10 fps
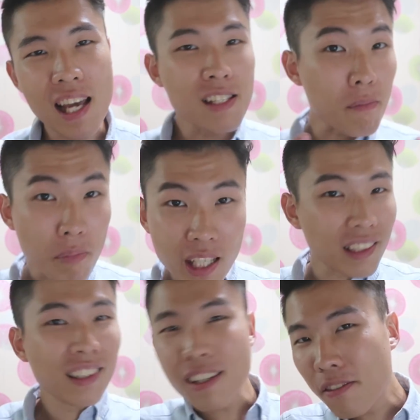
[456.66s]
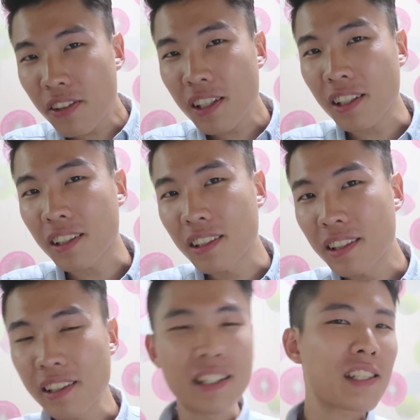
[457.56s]
as a meat lover,
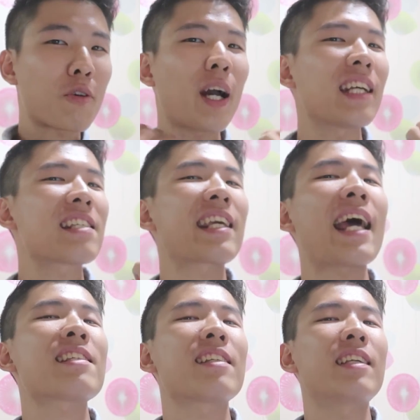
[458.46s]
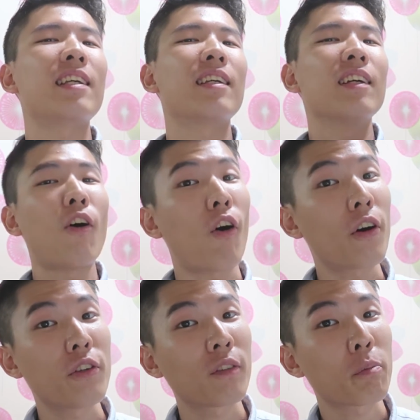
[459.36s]
is quite a scarcity, or
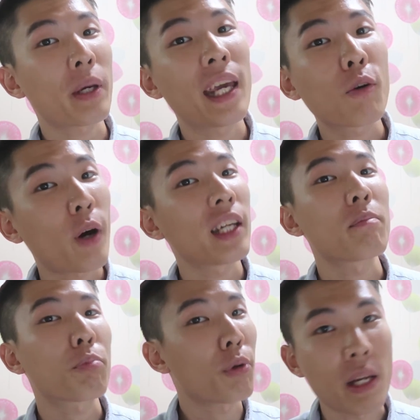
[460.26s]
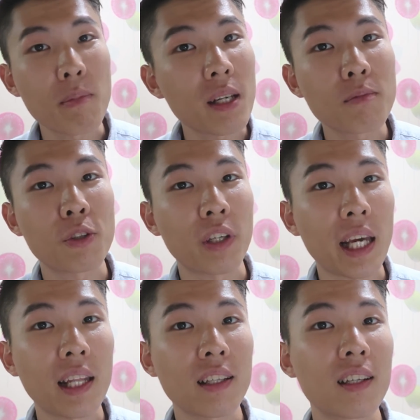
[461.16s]
you have to pay quite a premium to
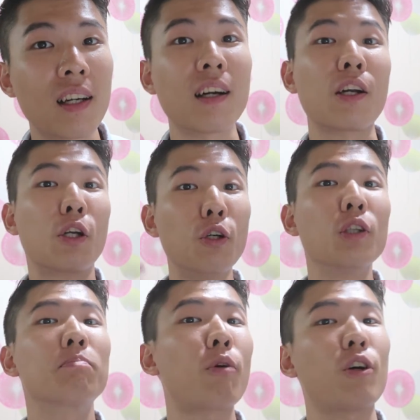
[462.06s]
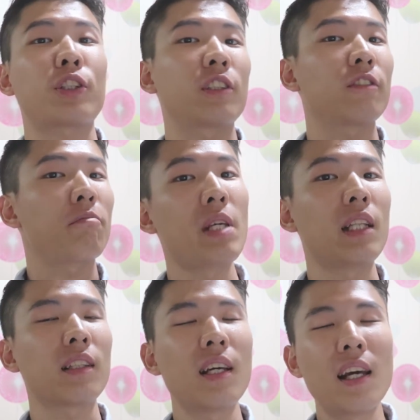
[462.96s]
get a good portion of
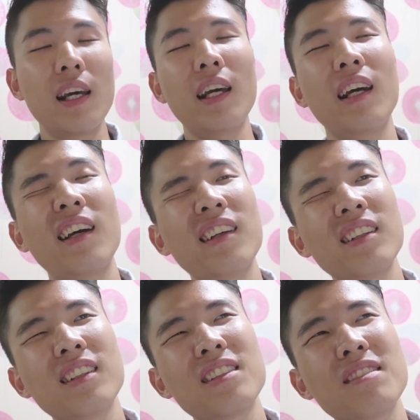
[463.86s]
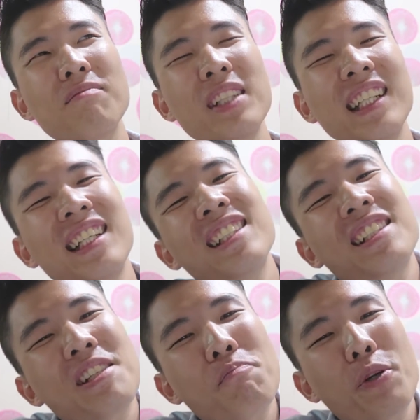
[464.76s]
meat. And that kind of
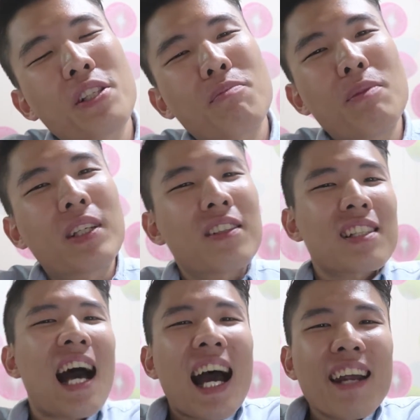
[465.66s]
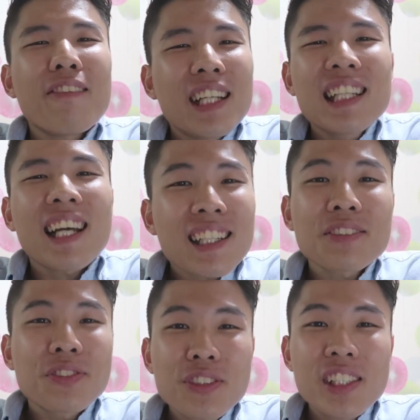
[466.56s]
disappoints me, because I really like the
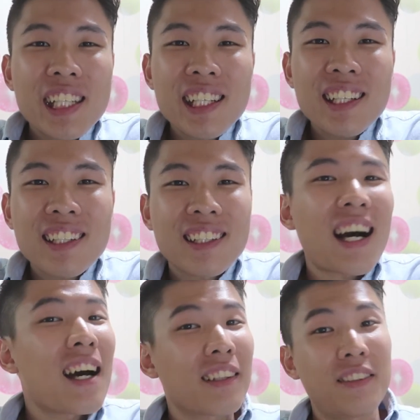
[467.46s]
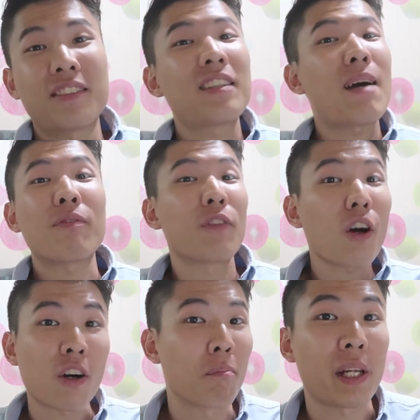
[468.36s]
food here. You know, I'm
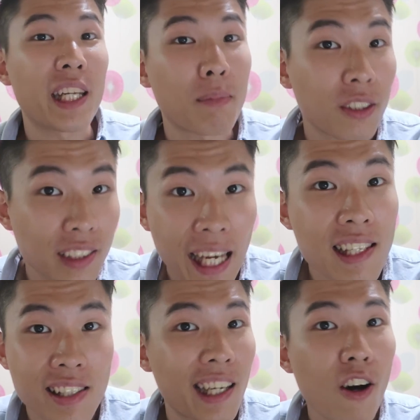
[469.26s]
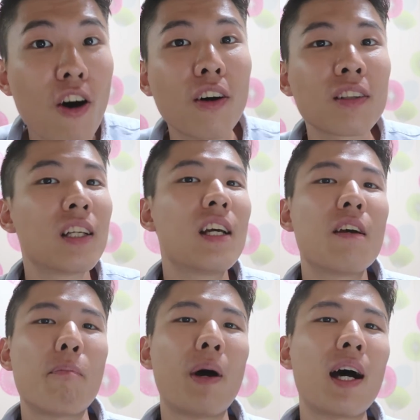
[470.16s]
not complaining about the taste at all,
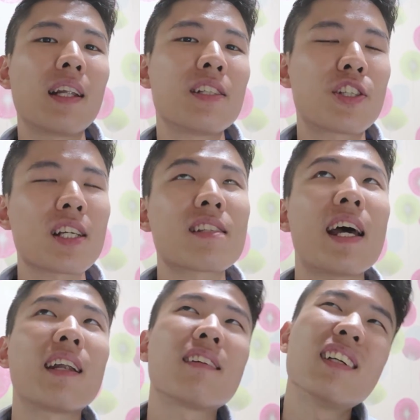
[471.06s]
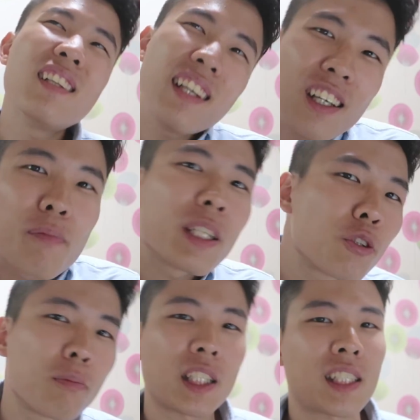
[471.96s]
but it's just that a little bit
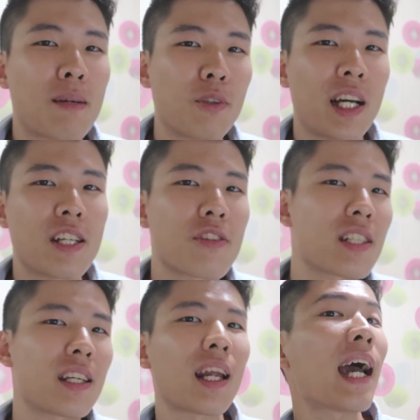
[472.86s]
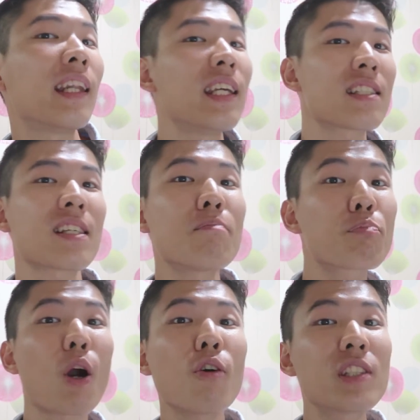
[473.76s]
too much carbohydrates, and I need some
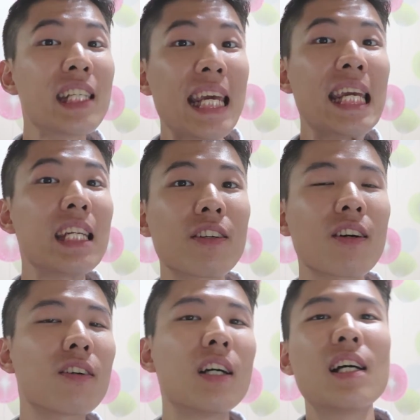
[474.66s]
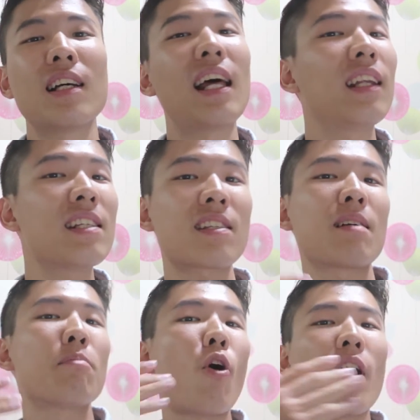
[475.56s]
protein, you know, at least
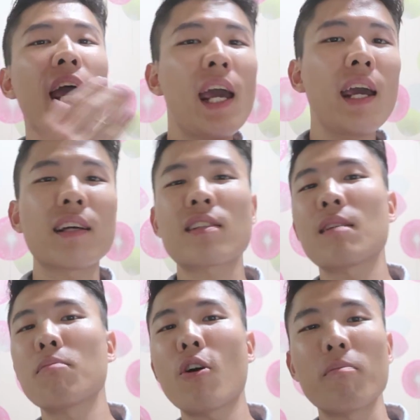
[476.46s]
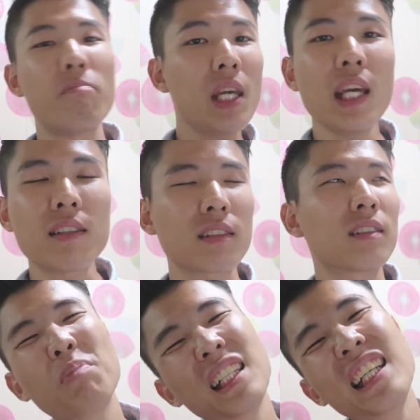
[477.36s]
some more eggs, some more meat.
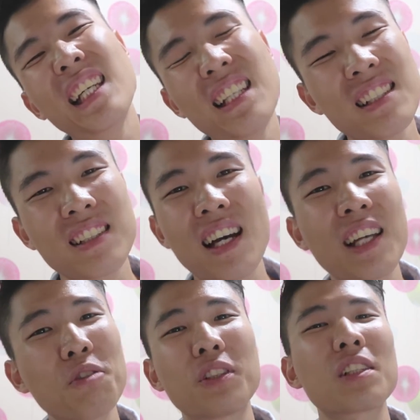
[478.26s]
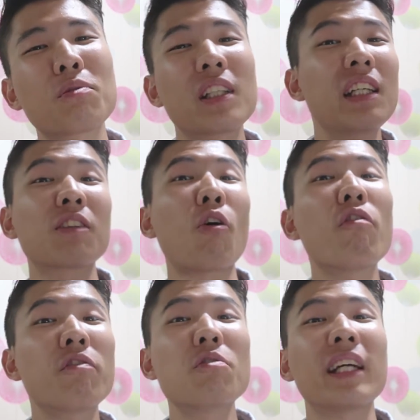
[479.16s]
Please, I don't just want to eat
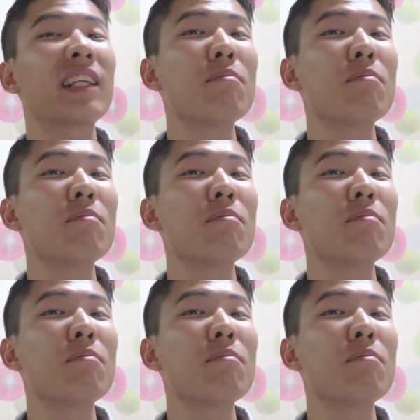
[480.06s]
tofu and